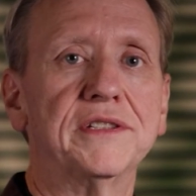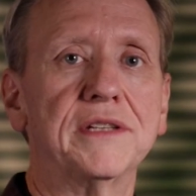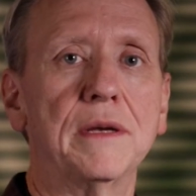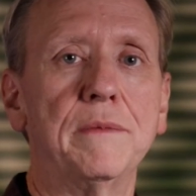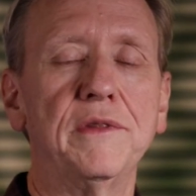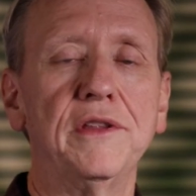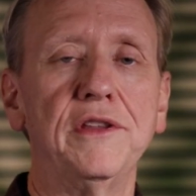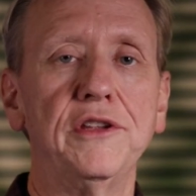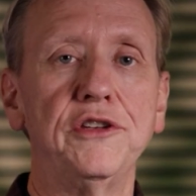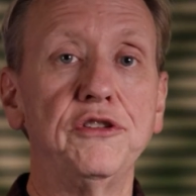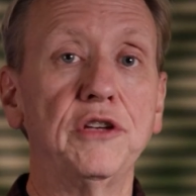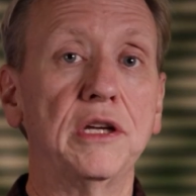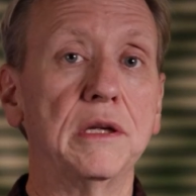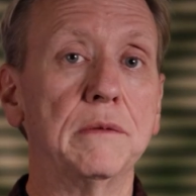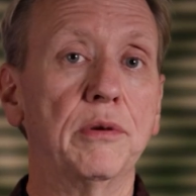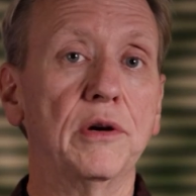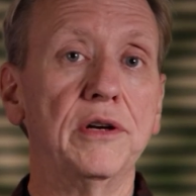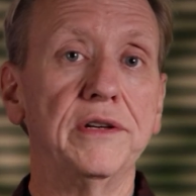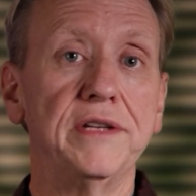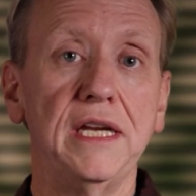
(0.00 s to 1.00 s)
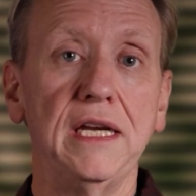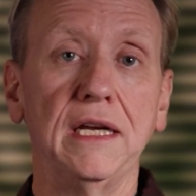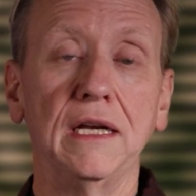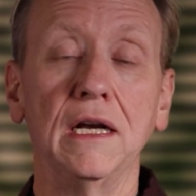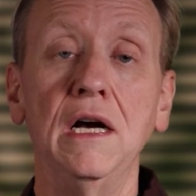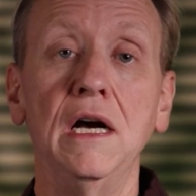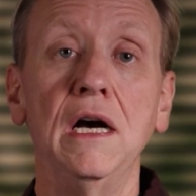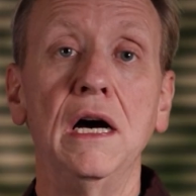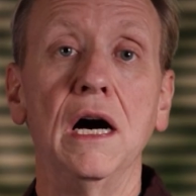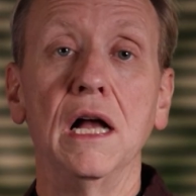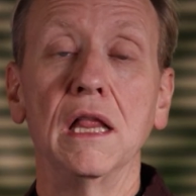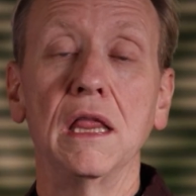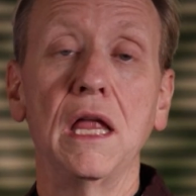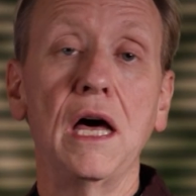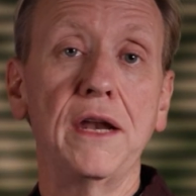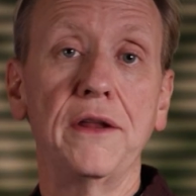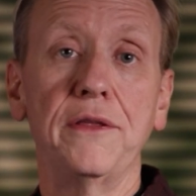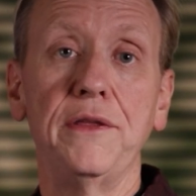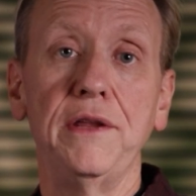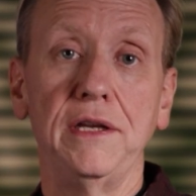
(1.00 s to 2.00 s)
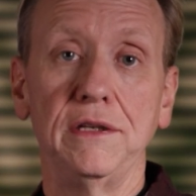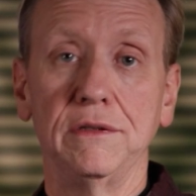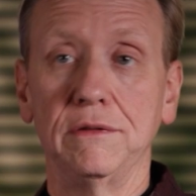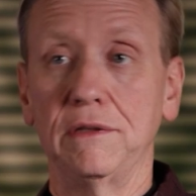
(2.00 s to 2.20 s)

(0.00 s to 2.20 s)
something that you can partake a lot of things.